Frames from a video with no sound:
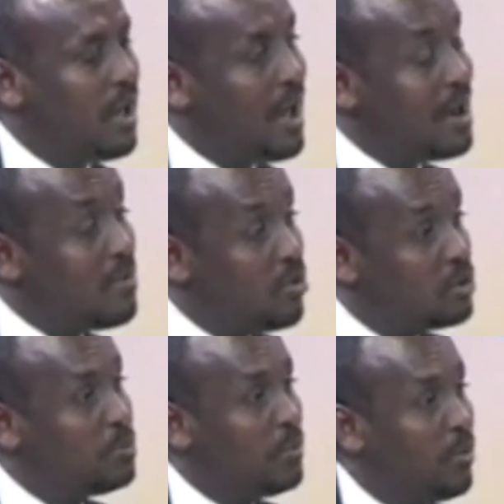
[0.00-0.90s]
And those
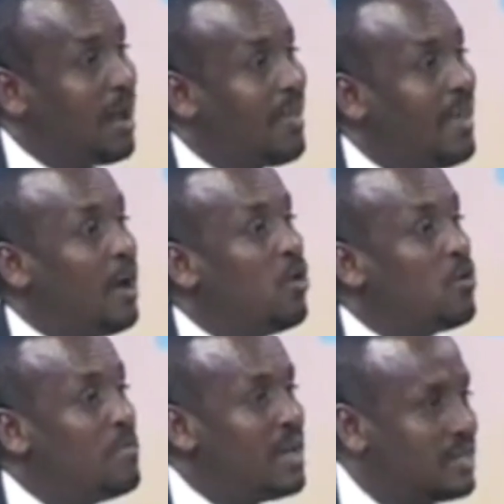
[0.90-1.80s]
people are there
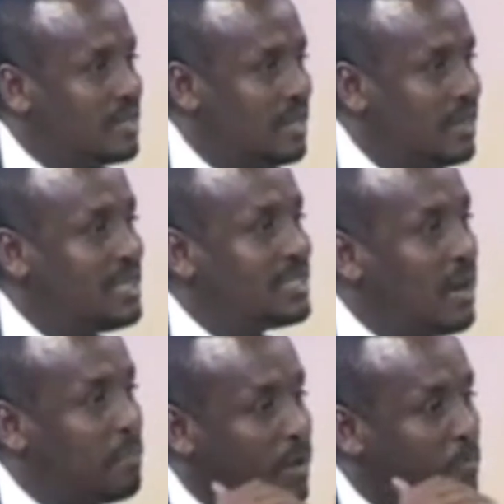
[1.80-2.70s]
on merit. These
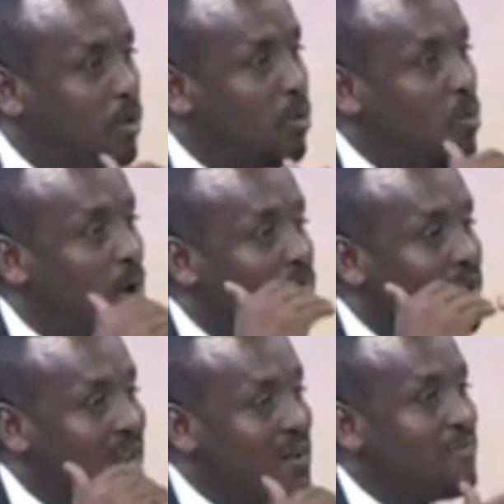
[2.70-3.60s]
are people who have
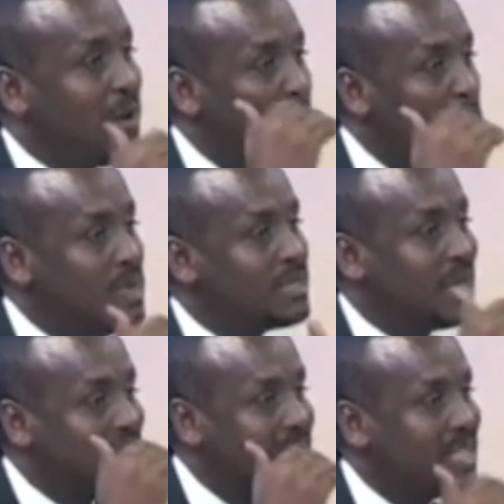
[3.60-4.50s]
never missed
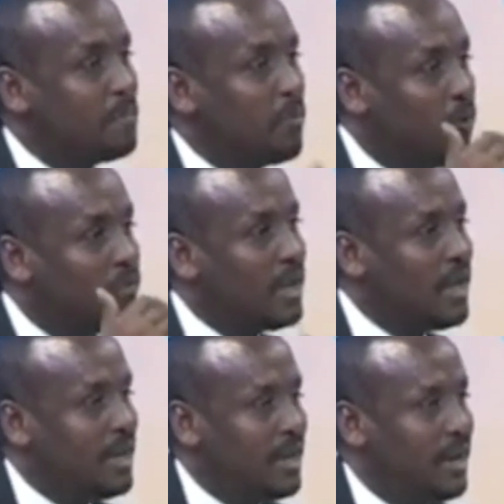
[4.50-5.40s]
a step of the
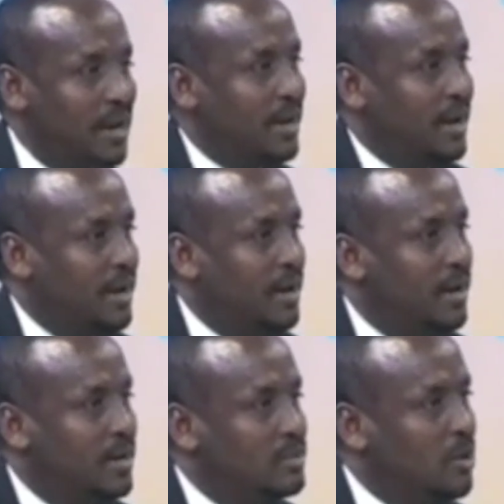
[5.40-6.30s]
ladder.
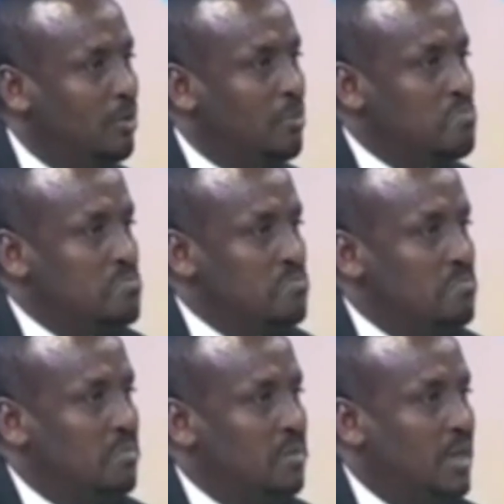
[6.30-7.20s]
Doris, so
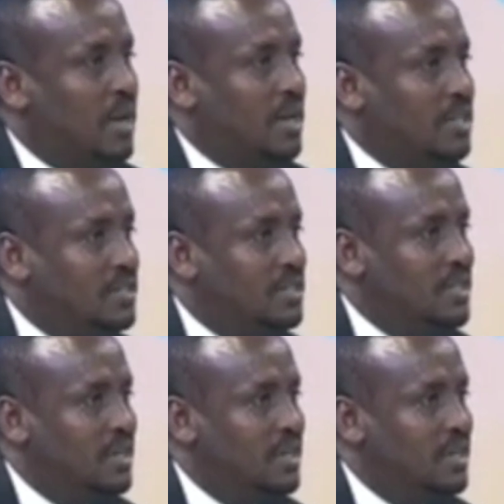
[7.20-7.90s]
mm. they're Kenyans.